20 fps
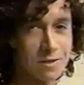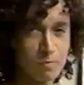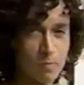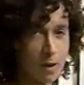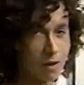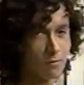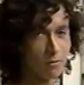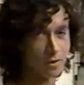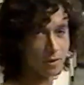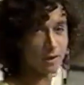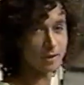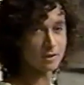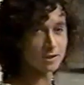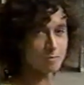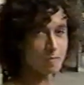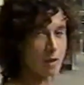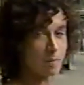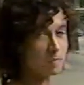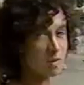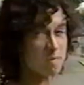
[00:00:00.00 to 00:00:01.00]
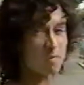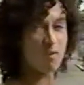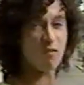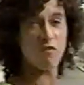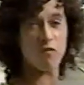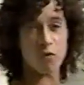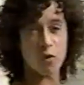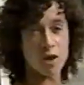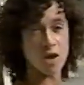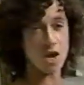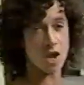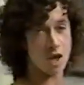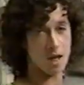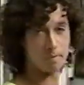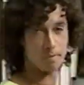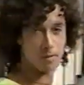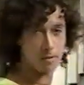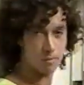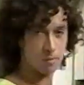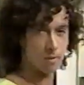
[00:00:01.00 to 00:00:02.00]
in Beverly Hills, man. People freak on
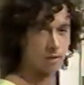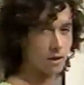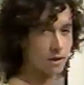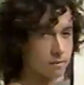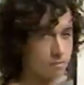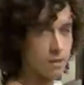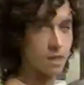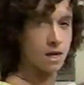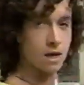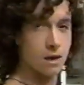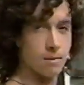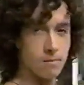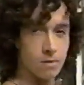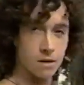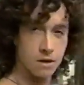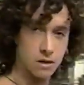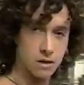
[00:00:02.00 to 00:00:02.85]
people like me coming to